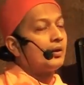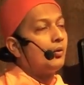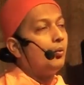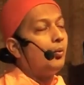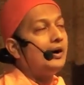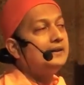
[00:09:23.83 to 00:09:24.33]

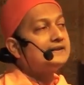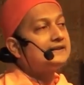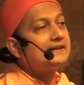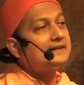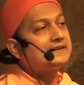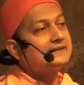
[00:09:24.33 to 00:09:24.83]
Once the
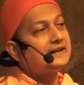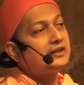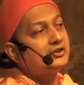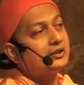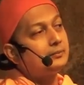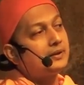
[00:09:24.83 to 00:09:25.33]

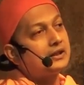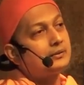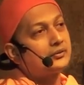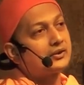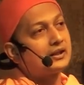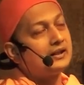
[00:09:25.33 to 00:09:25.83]
distinction
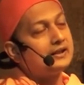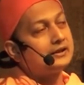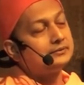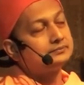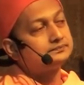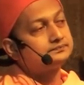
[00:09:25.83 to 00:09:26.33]
becomes clear,